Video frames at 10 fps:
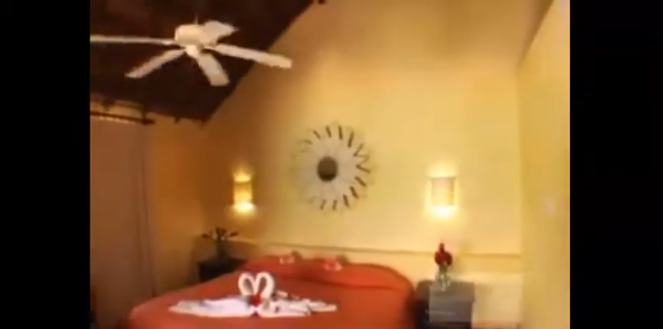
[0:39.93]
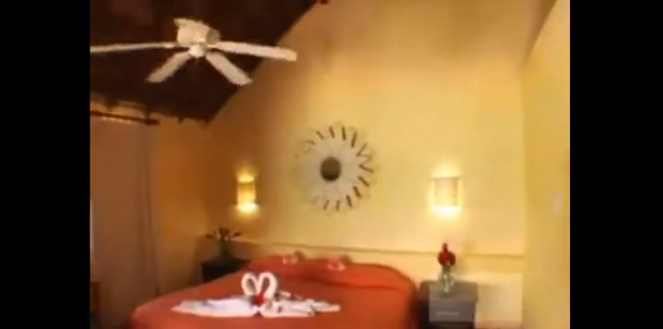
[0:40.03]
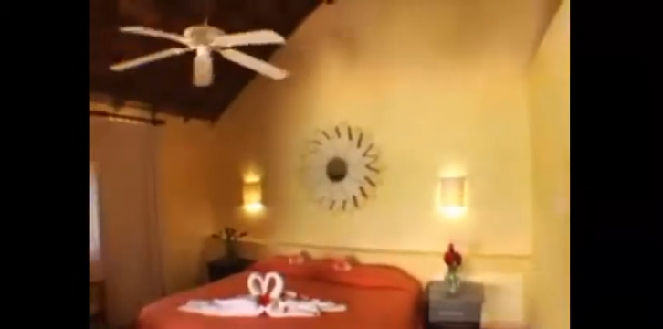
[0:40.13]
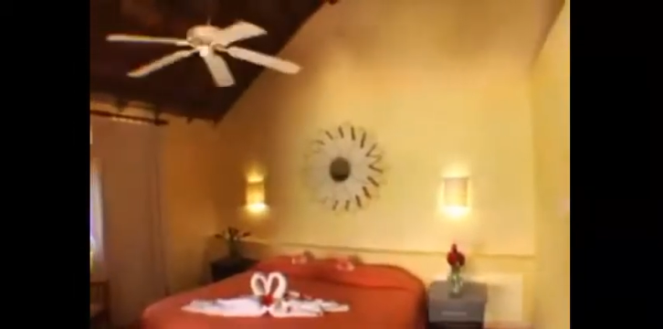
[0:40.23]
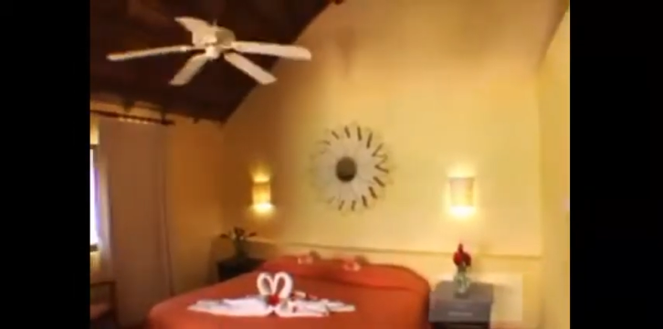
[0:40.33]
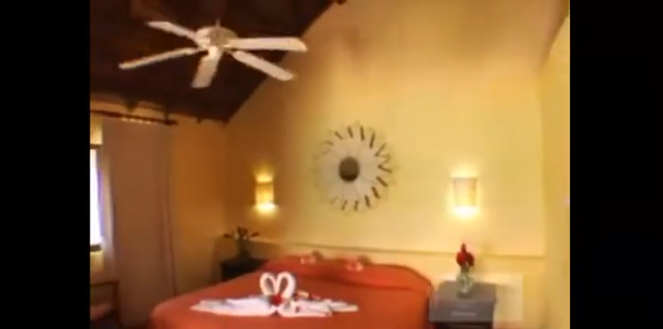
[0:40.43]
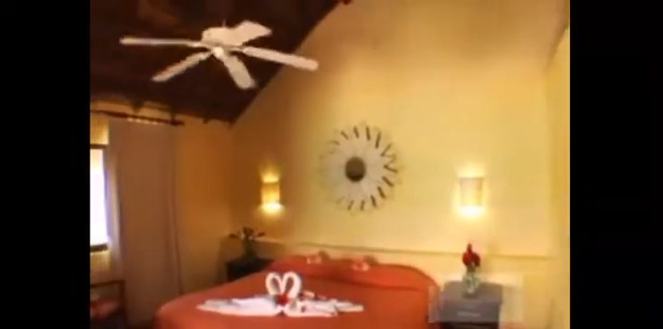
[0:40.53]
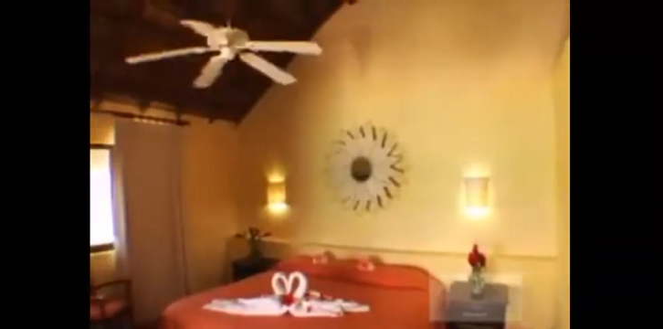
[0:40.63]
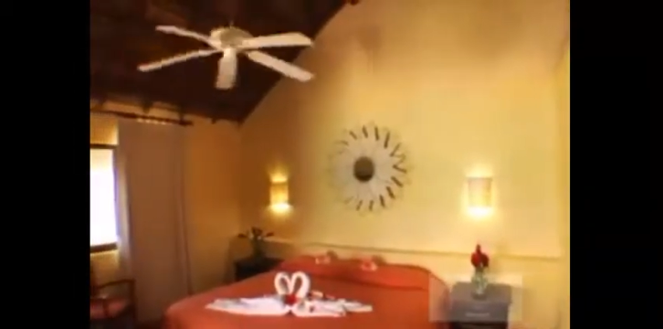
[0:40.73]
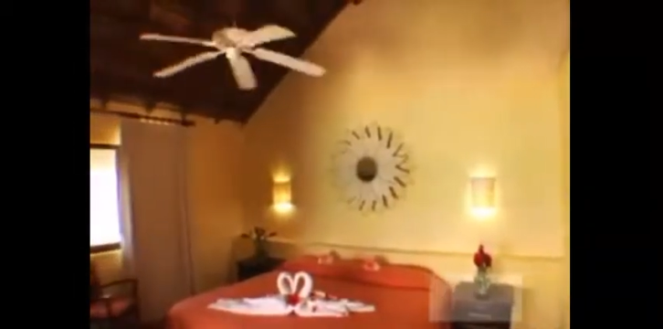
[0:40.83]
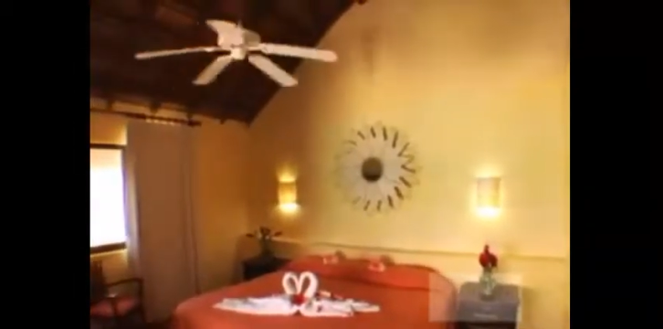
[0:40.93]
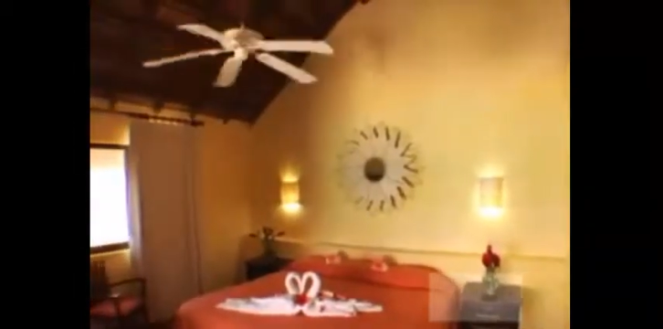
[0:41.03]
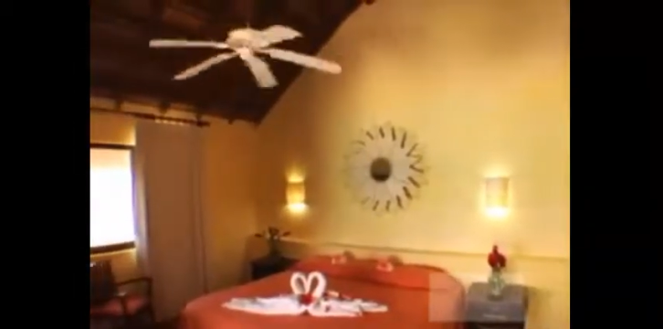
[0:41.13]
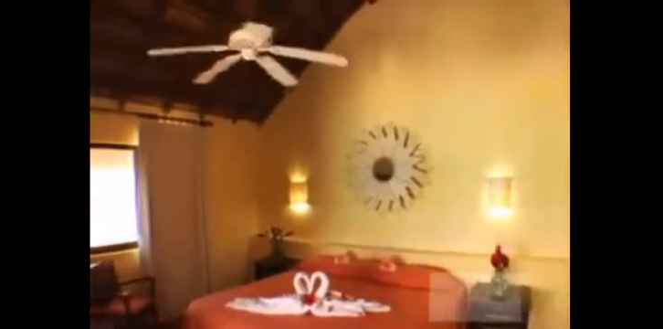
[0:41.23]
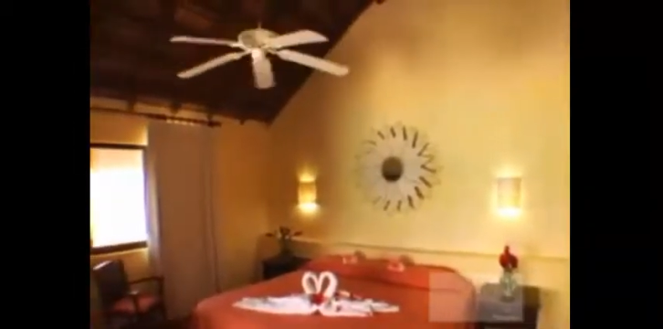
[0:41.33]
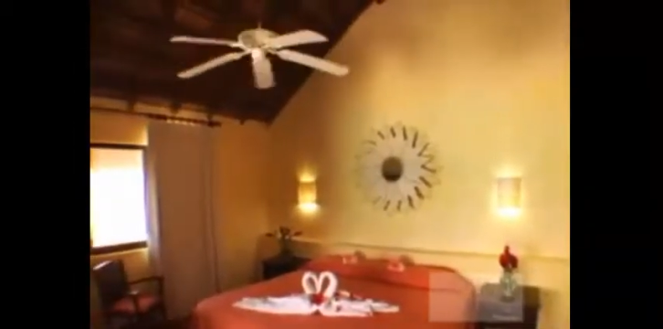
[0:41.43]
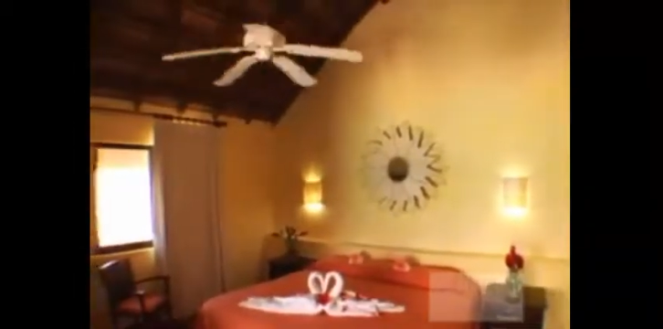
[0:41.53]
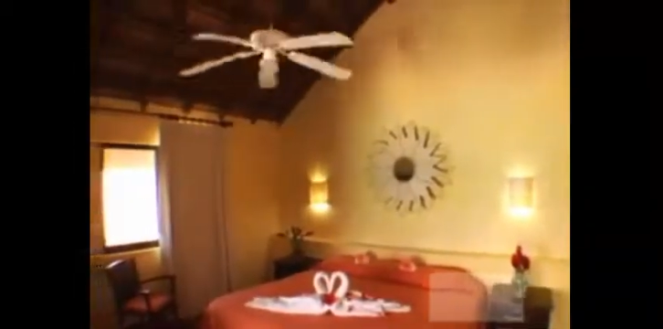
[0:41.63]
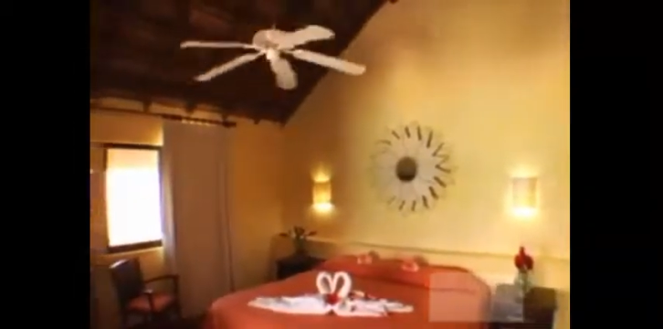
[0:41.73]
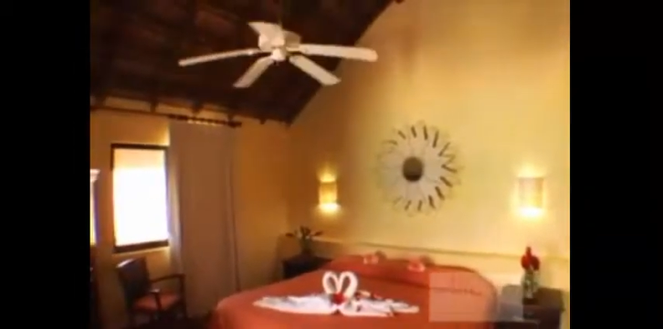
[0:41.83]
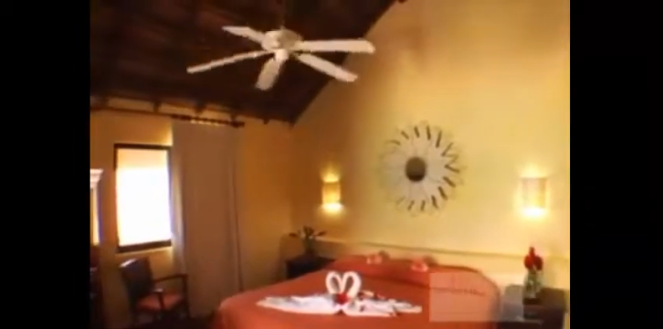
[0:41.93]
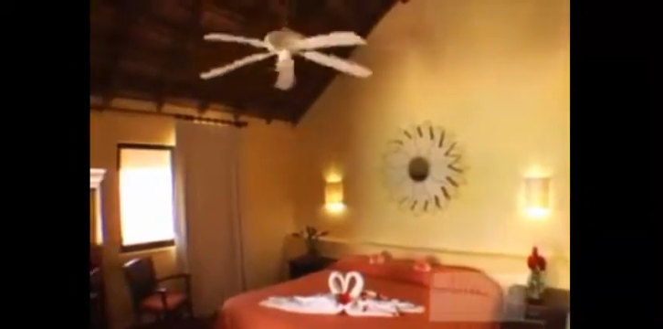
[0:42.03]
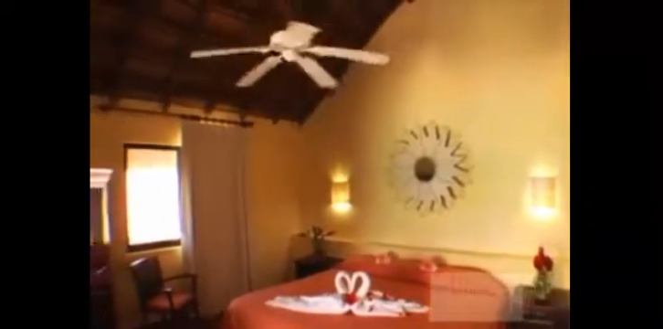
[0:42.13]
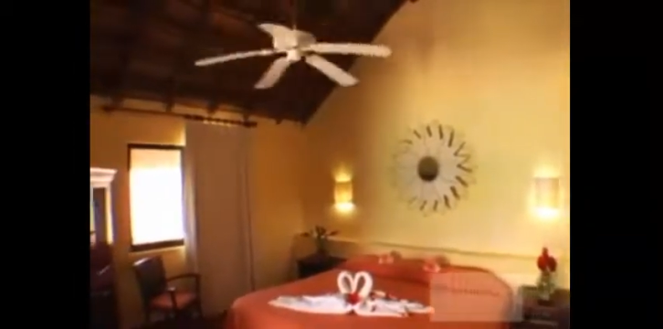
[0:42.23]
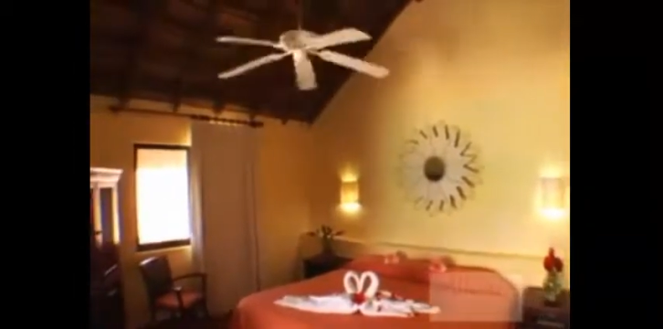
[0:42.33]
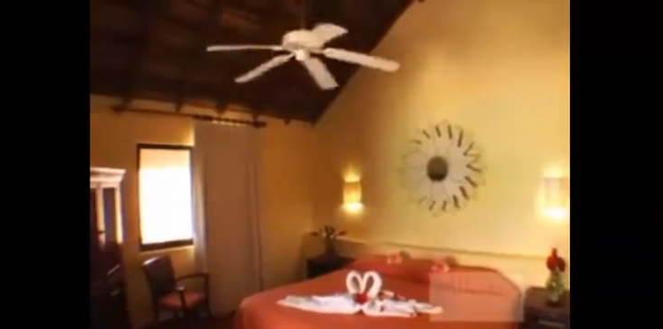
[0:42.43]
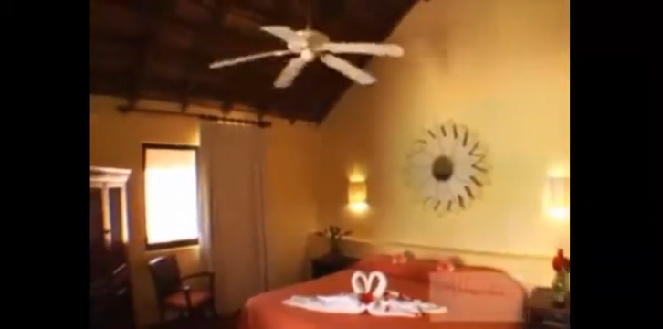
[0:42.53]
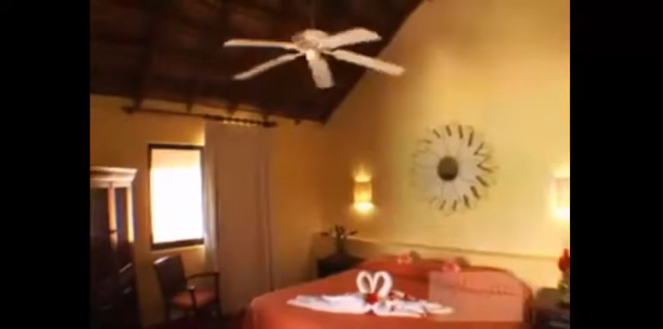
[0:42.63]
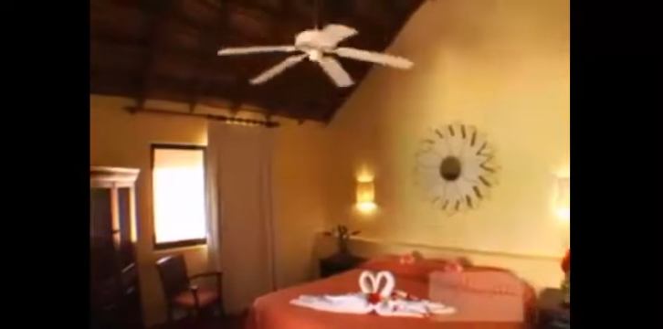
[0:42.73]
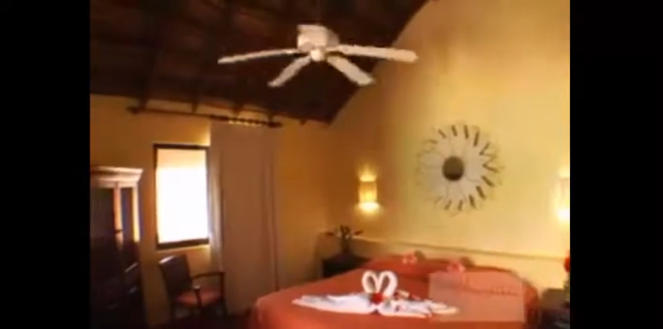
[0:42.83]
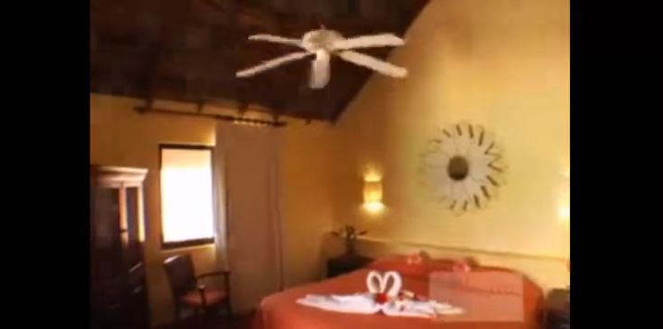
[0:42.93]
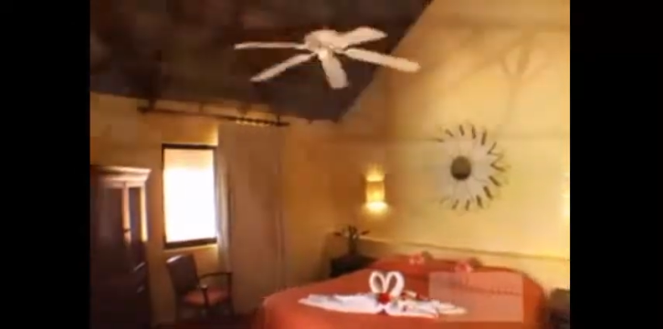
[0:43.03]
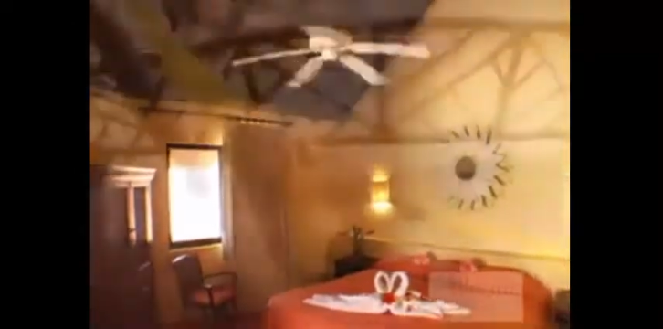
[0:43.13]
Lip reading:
No face is visible, so there are no lips to read.